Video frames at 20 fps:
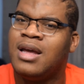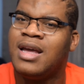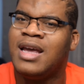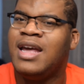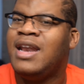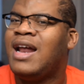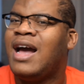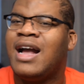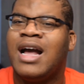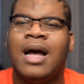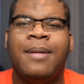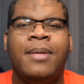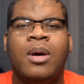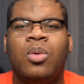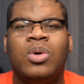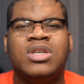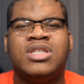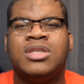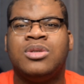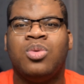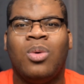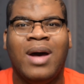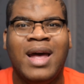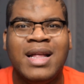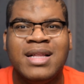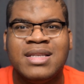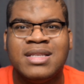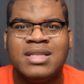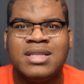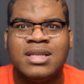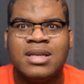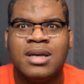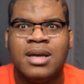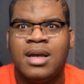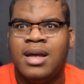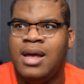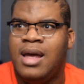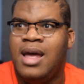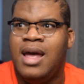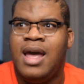Can I come in with sweats
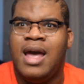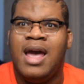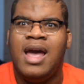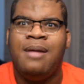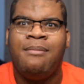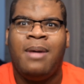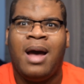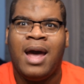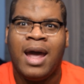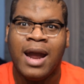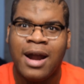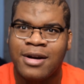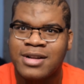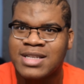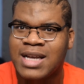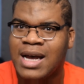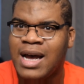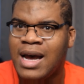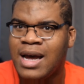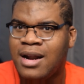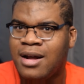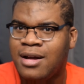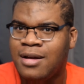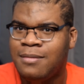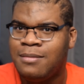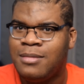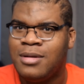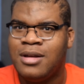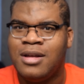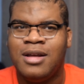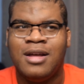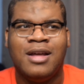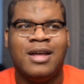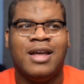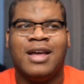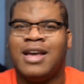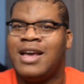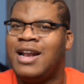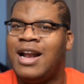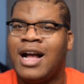and my hair tied up?
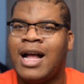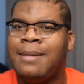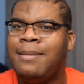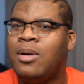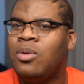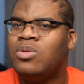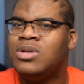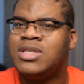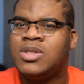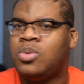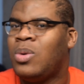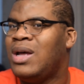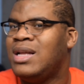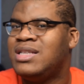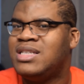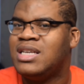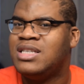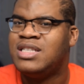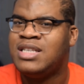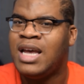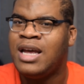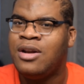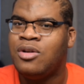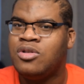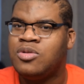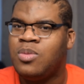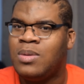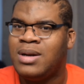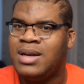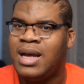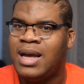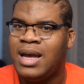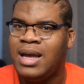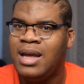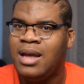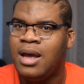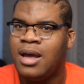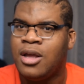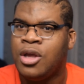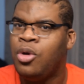Can I come in with sweats and sandals one
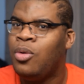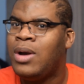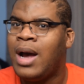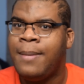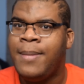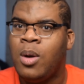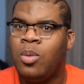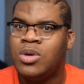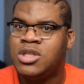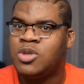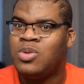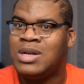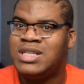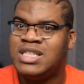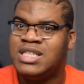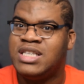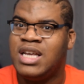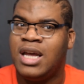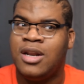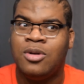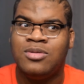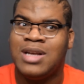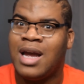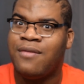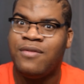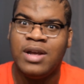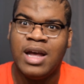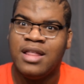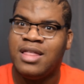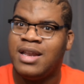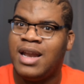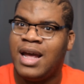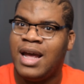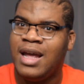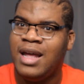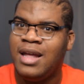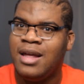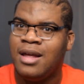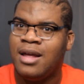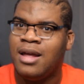day? You come in with sweats and sandals every other
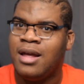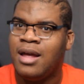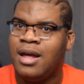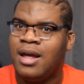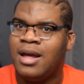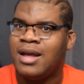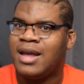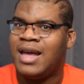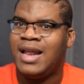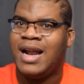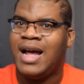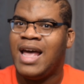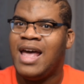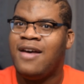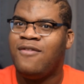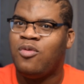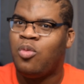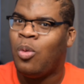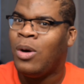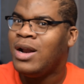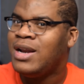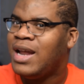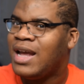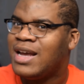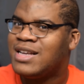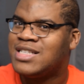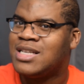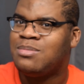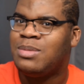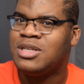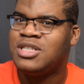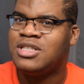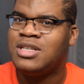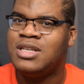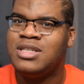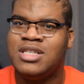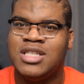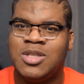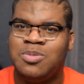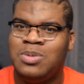day. Can I have one day a semester
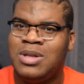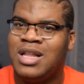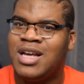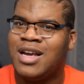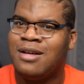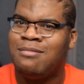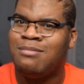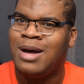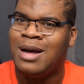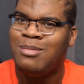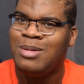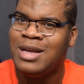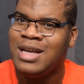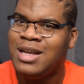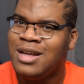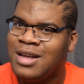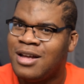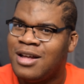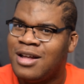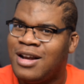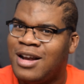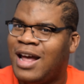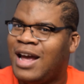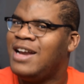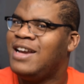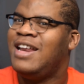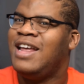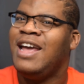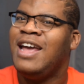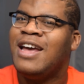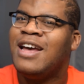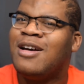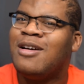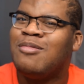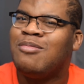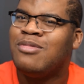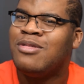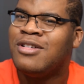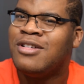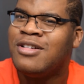to just be looking bummy? Like, damn.